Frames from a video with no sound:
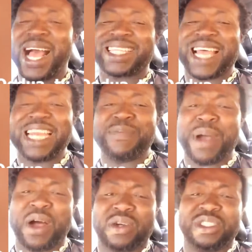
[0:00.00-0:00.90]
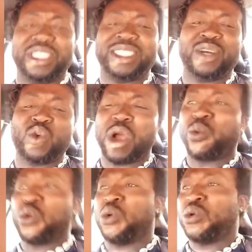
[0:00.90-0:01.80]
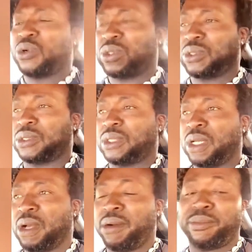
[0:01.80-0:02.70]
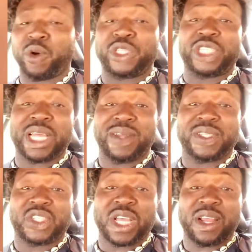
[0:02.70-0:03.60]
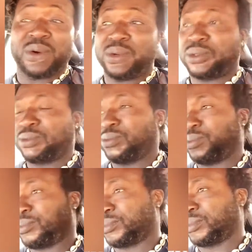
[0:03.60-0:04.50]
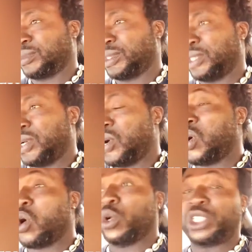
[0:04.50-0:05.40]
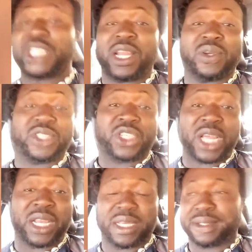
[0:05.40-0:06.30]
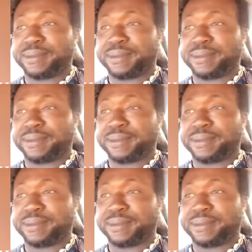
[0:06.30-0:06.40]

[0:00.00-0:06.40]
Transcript: Taliban, it's the real war. Both shell out shell out. Both shell out shell out.